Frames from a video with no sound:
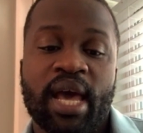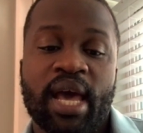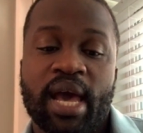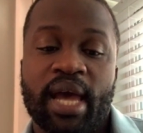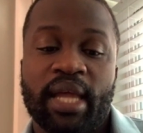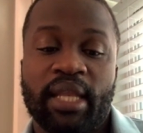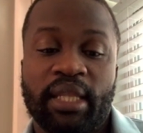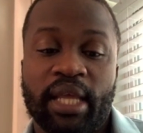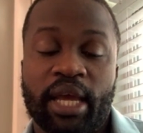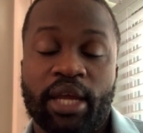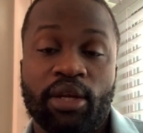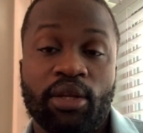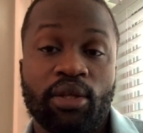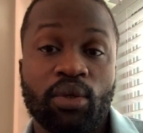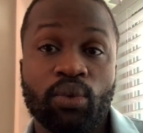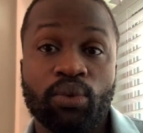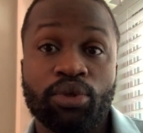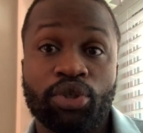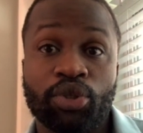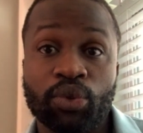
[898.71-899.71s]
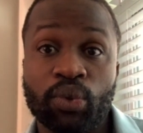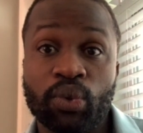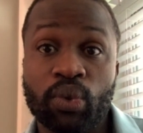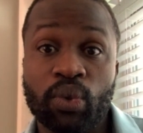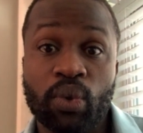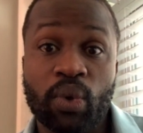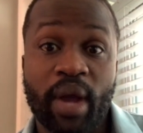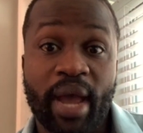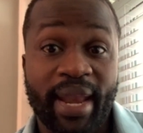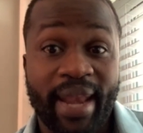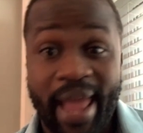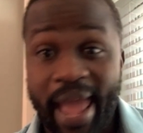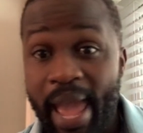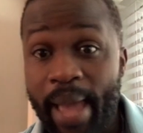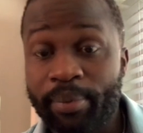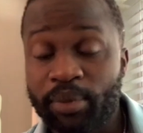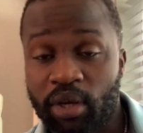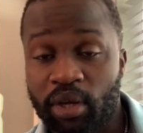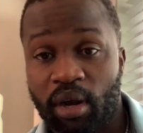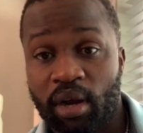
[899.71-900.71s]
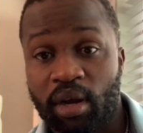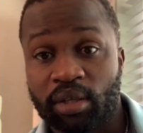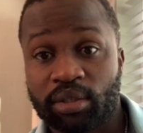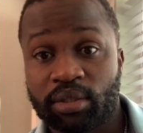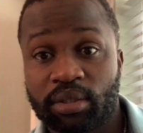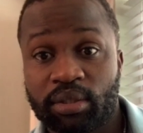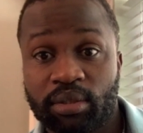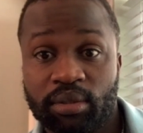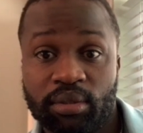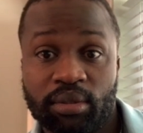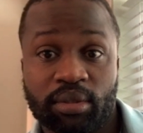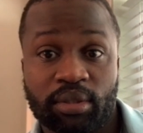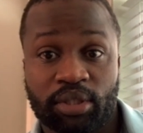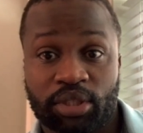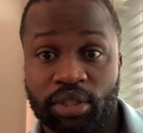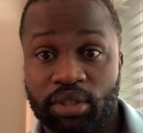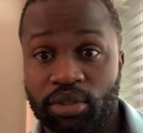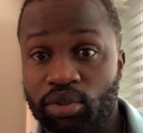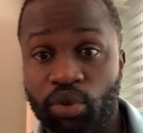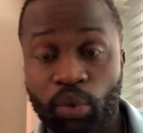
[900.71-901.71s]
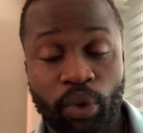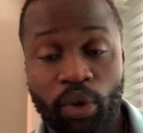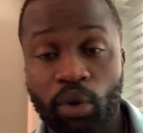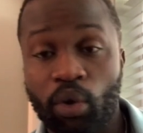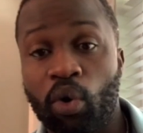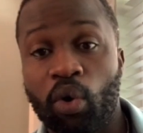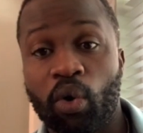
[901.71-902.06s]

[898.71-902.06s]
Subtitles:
And then you do an abs class, just doing core